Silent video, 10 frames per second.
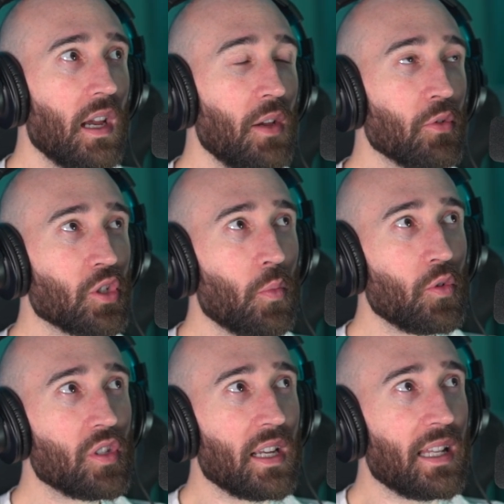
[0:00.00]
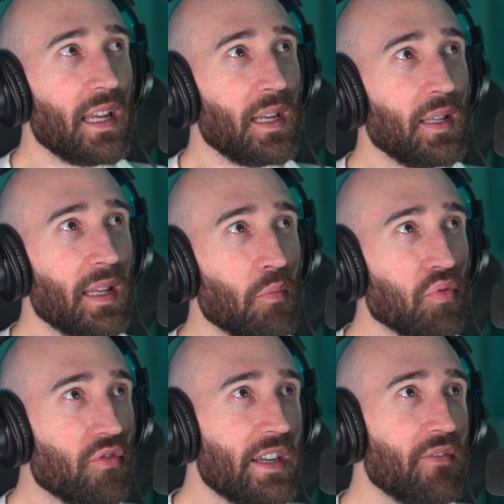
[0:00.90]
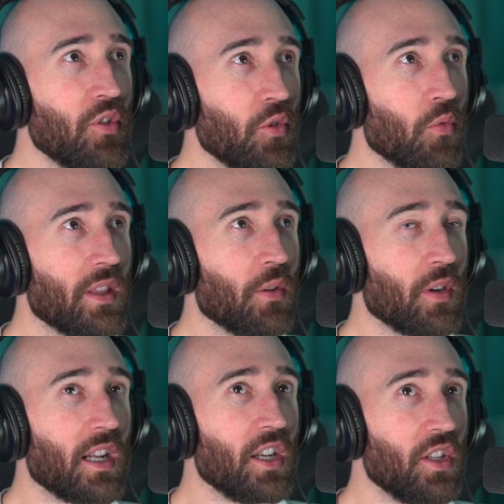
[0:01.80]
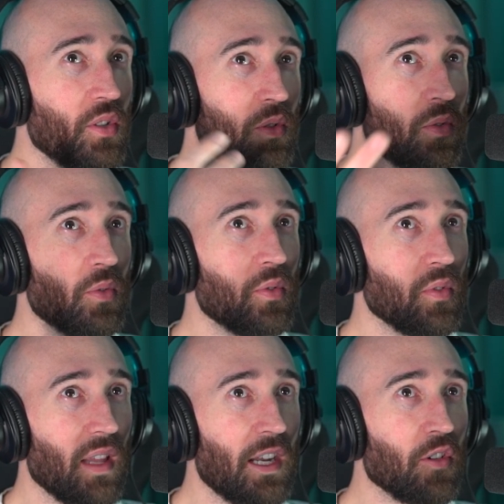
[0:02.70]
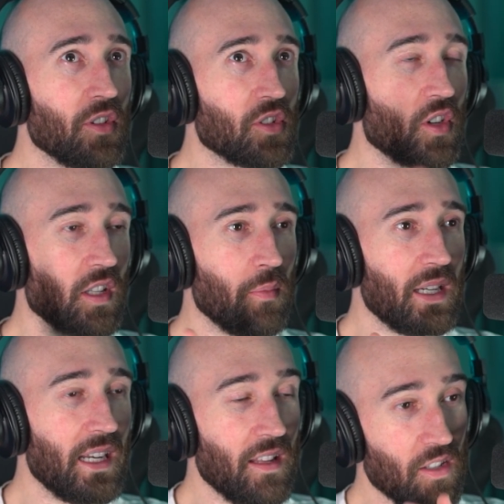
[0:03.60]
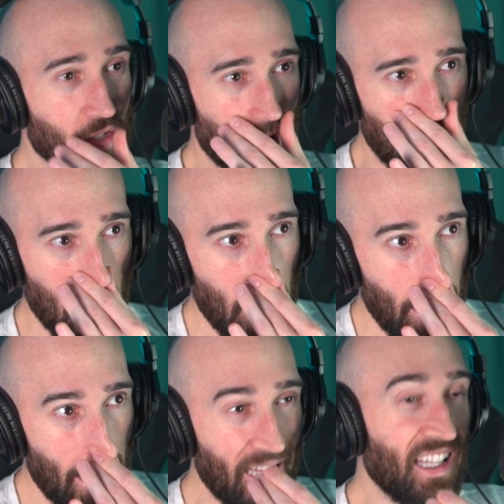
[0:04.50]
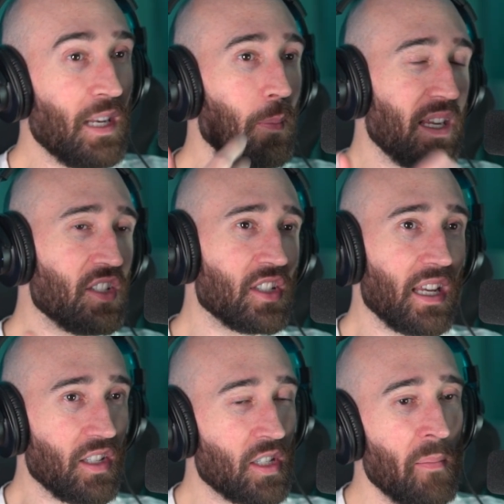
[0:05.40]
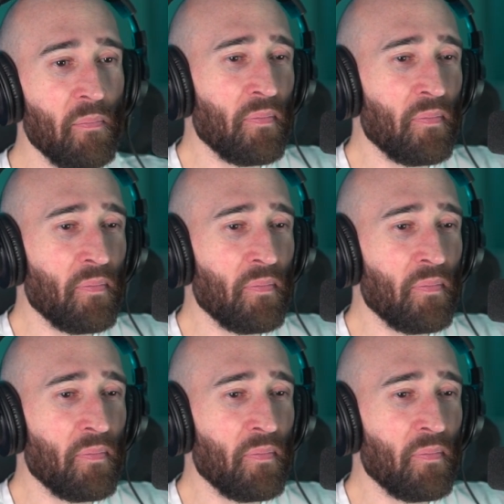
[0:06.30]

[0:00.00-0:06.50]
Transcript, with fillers: it was almost like they they previewed what they were going to do later in the song at the beginning of the song, and then it made sense.